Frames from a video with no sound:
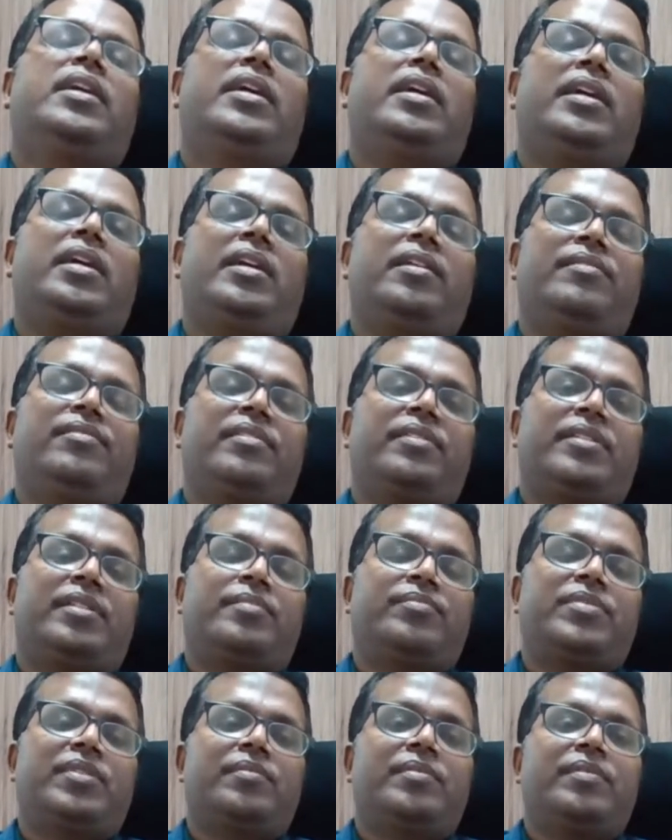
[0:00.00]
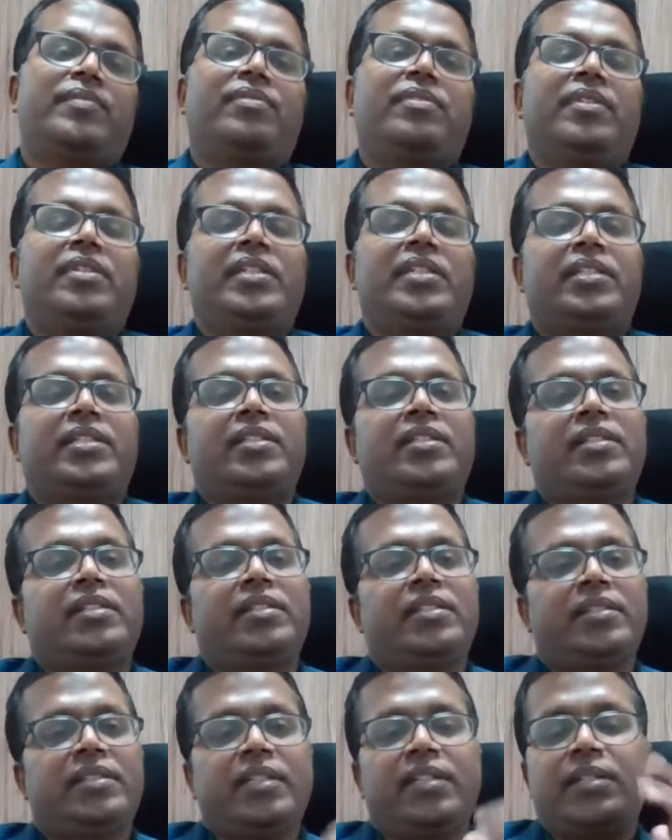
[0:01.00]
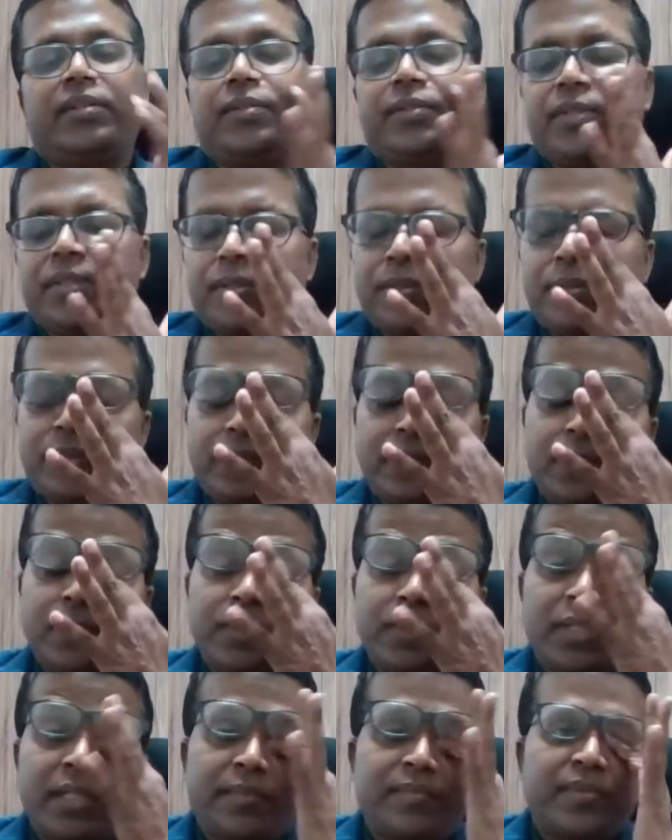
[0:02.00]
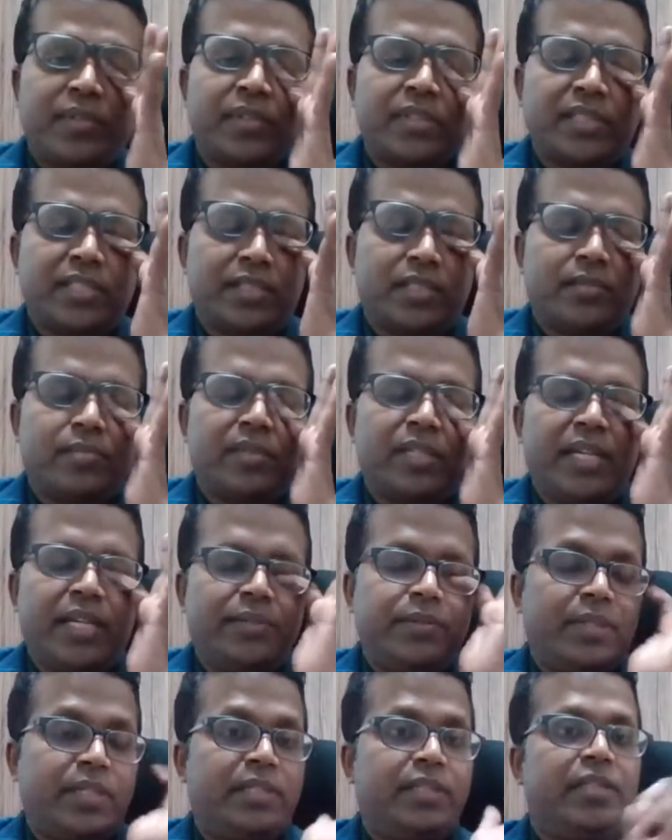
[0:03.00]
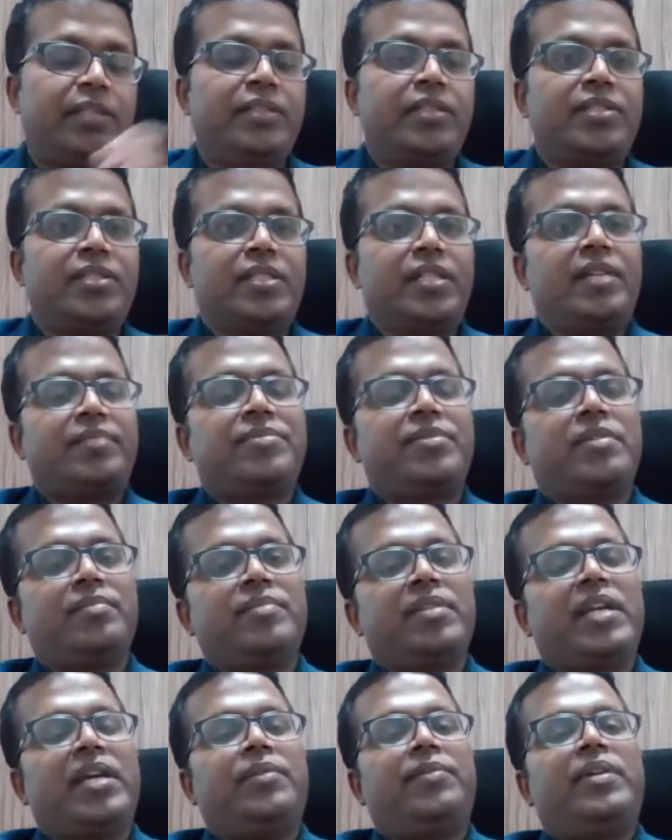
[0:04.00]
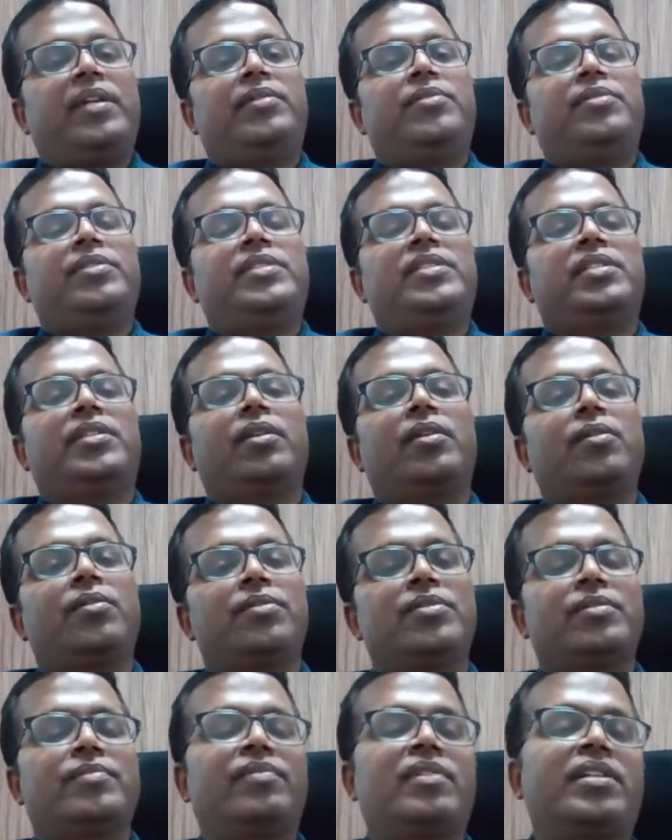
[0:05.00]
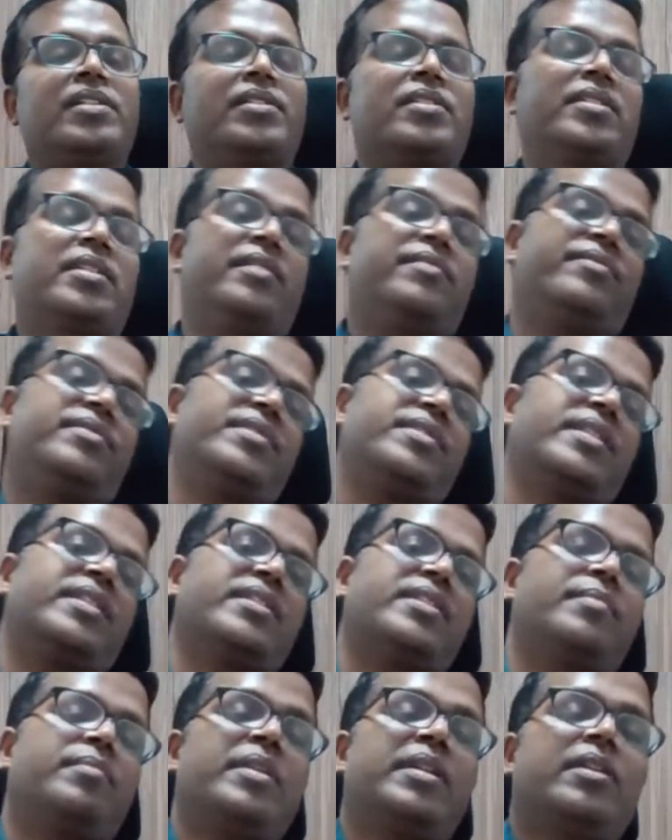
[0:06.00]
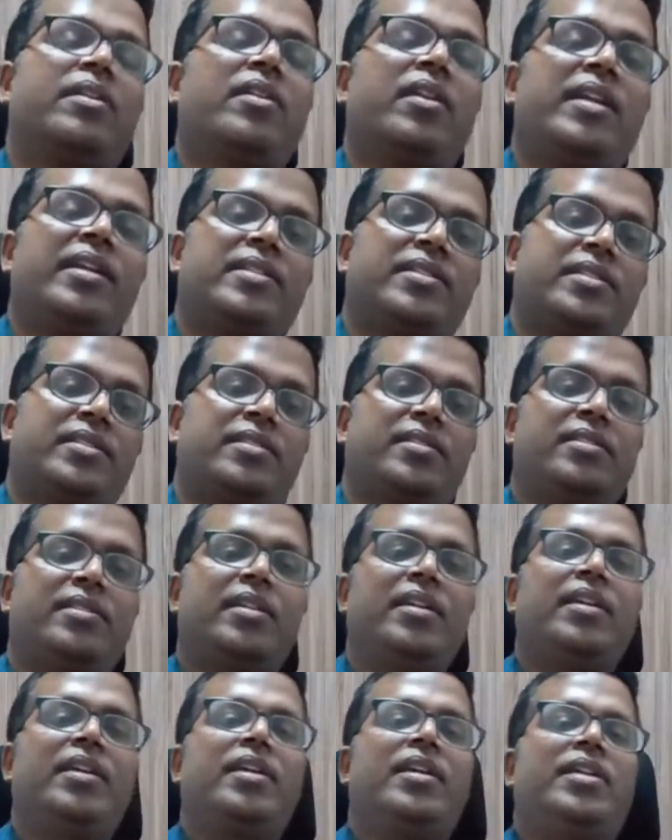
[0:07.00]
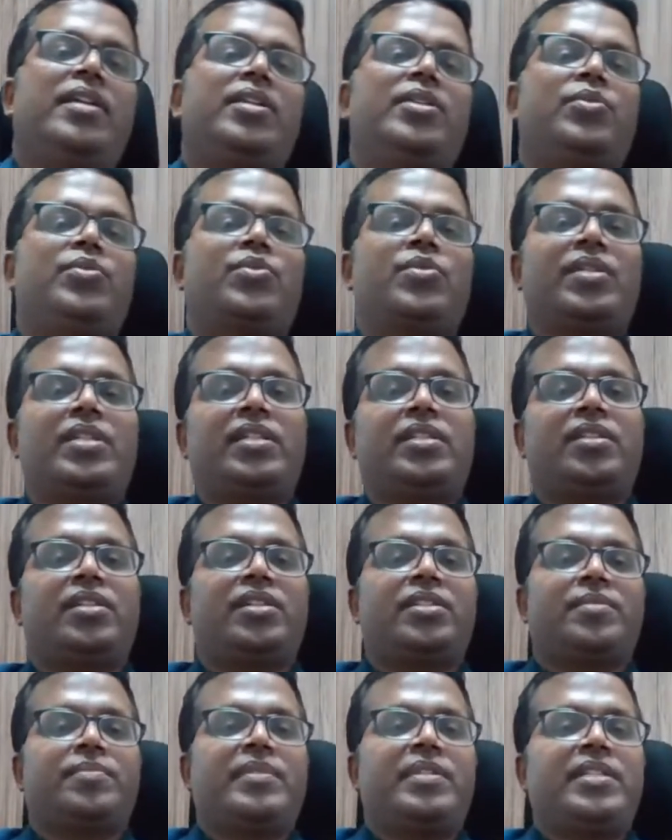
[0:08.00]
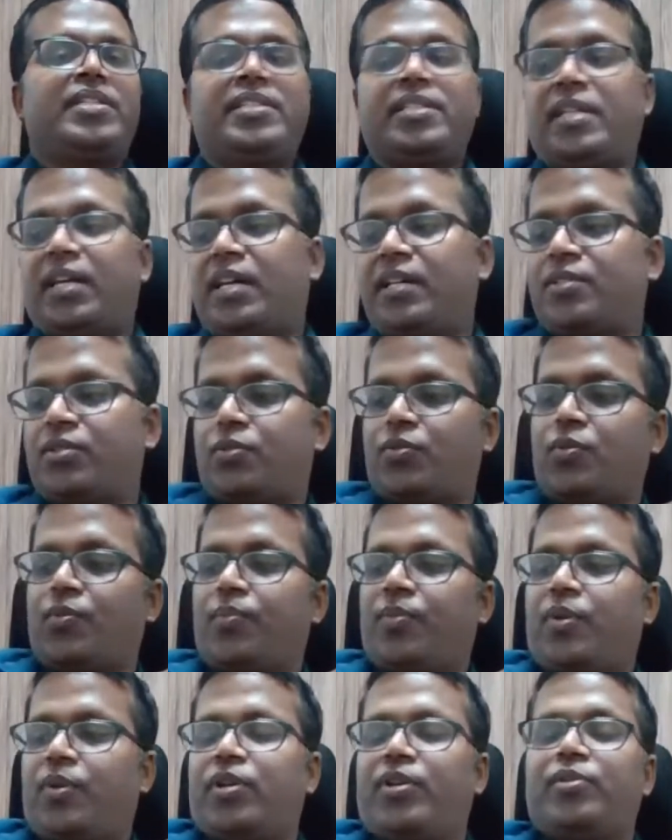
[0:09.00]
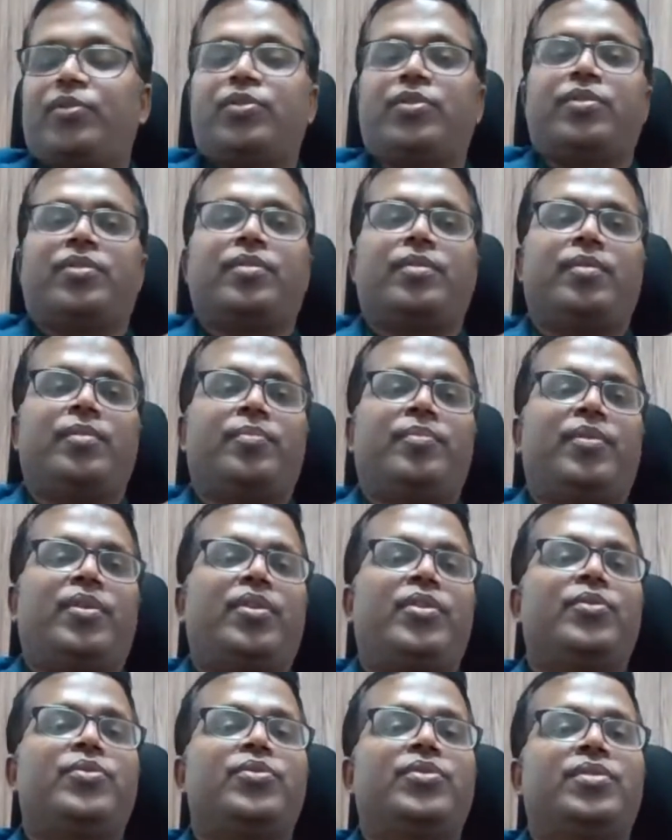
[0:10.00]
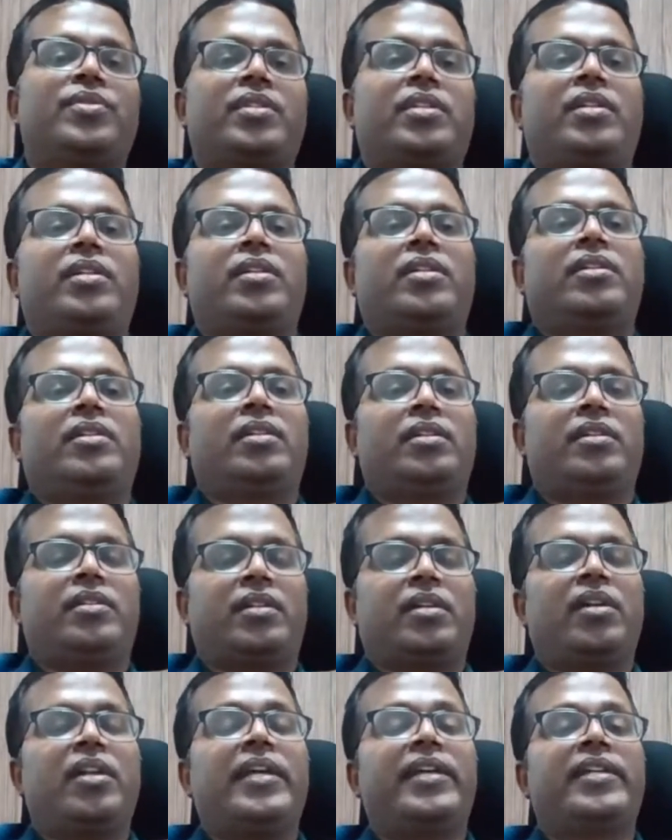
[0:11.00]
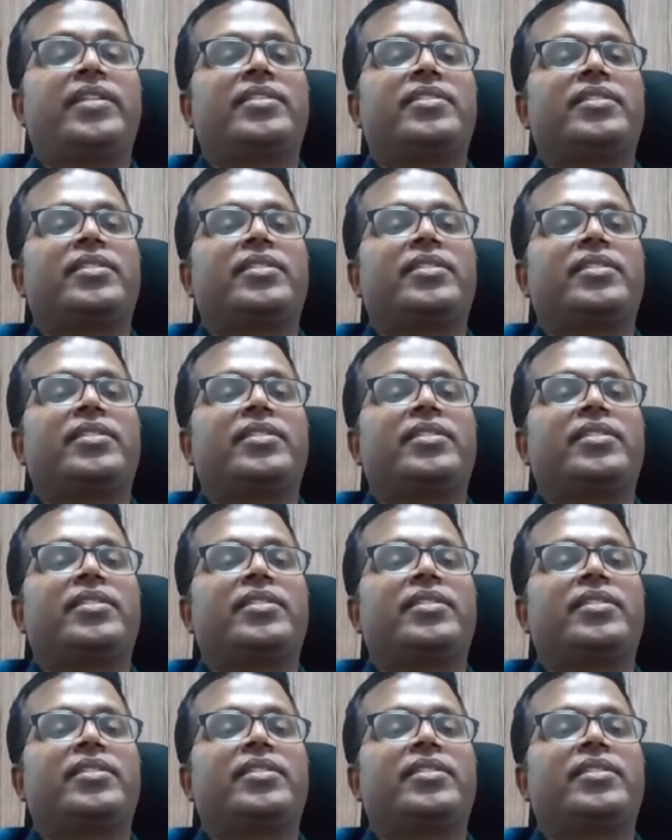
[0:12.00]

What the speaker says: for rupture of the follicle. Then we should do the process of the IUI. Then the steps of the IUI, which includes, first step is the semen collection. Usually, the husband is asked to produce or collect